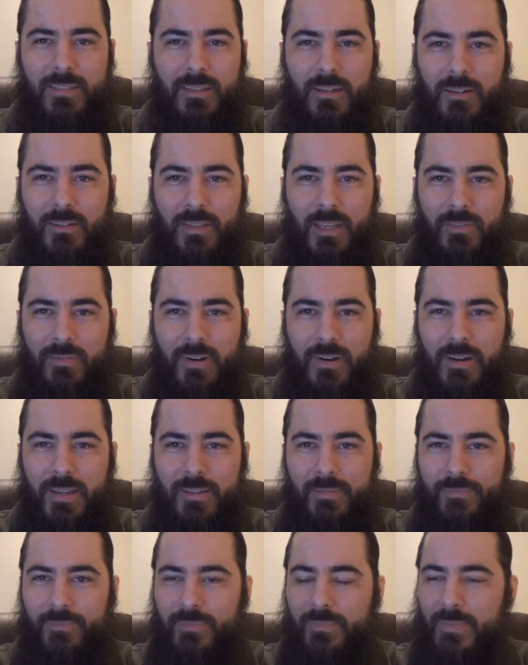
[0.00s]
They're
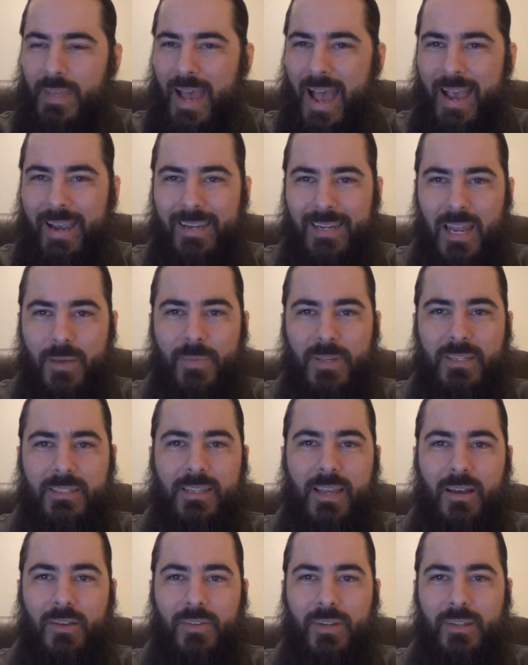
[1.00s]
very academic
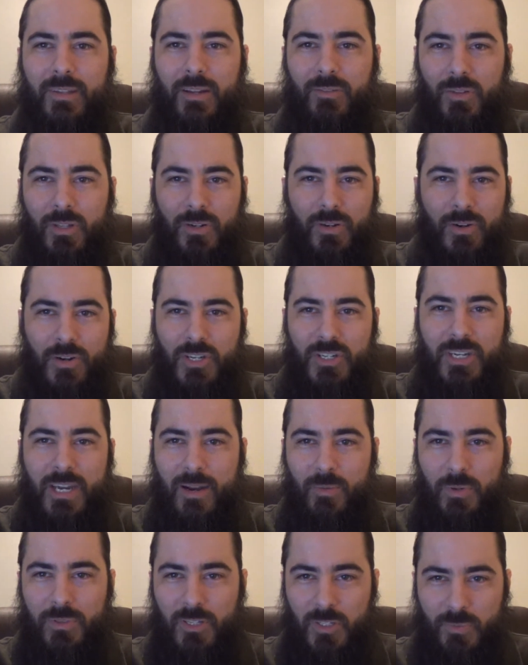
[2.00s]
sounding, and they really don't
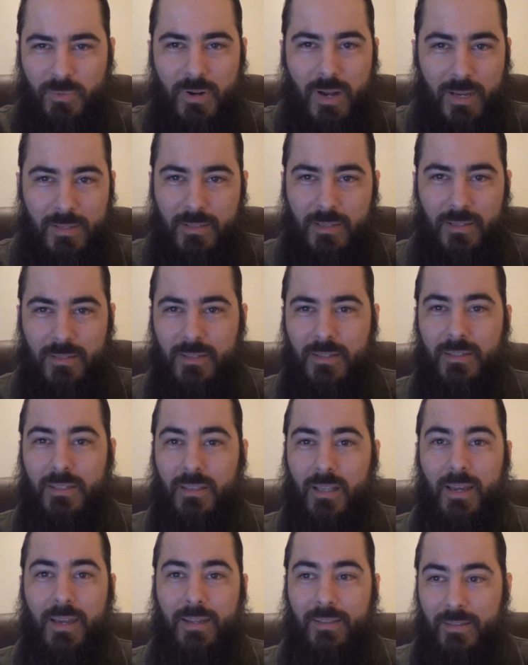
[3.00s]
understand what this process is
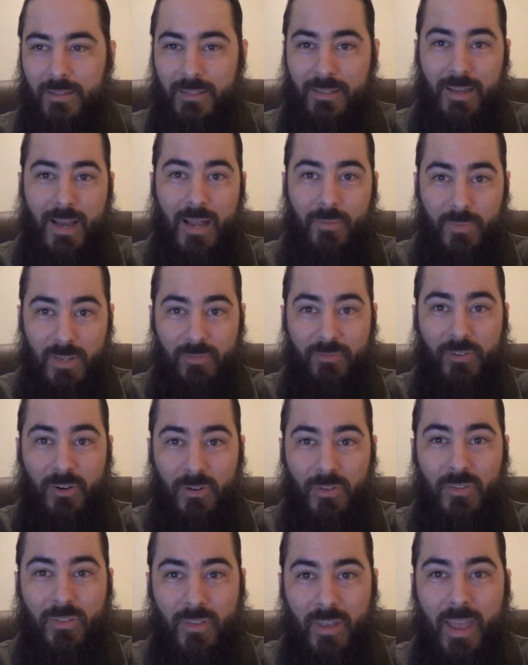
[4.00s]
like. That has got me
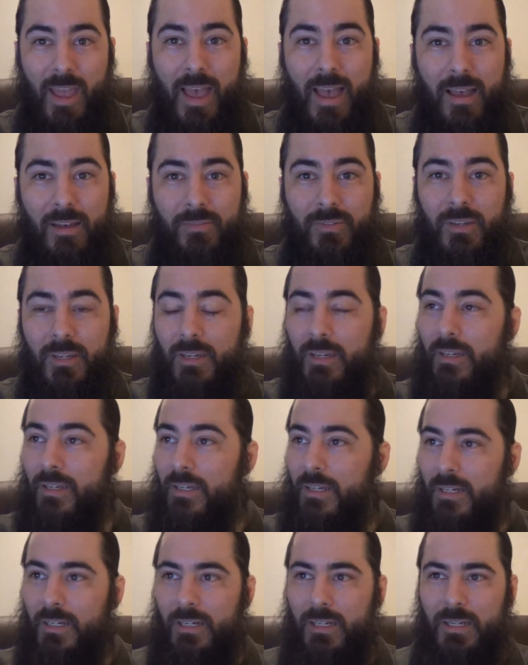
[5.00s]
further than they have.
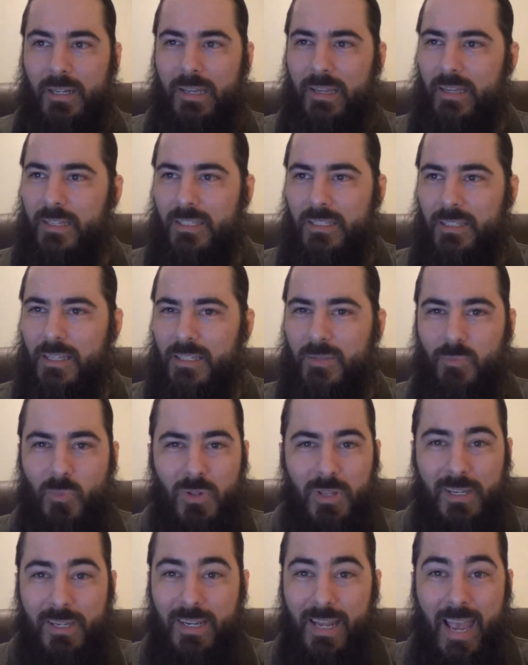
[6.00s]
It's
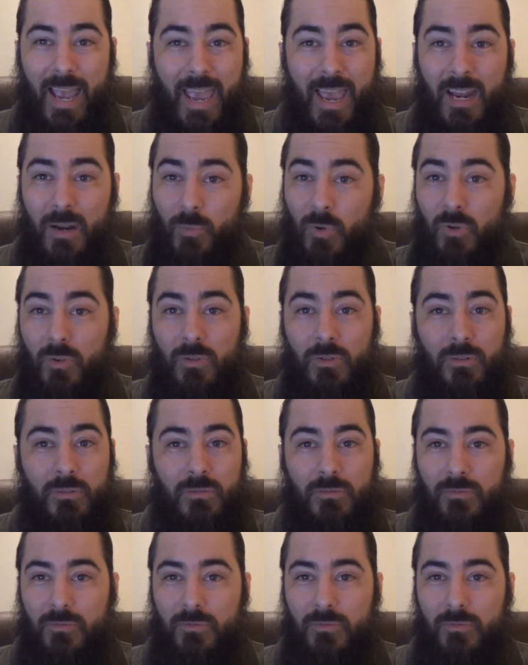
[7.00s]
more like an animal